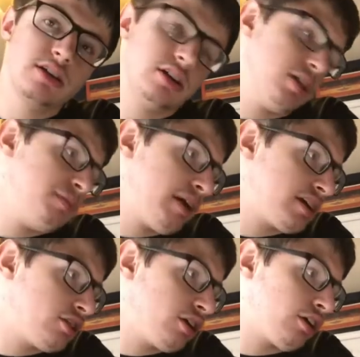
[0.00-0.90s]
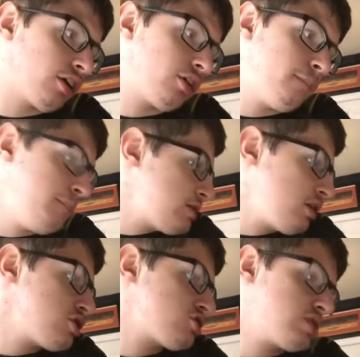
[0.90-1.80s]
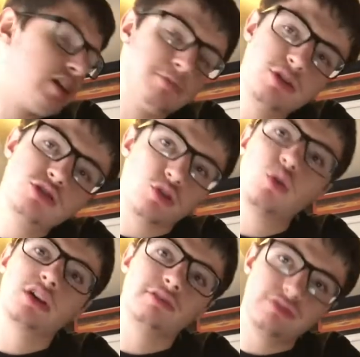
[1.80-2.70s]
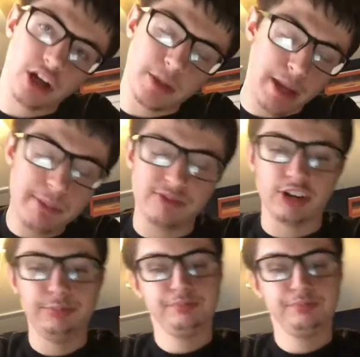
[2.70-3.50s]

going to be making their main roster debut, sort of, on a pay-per-view.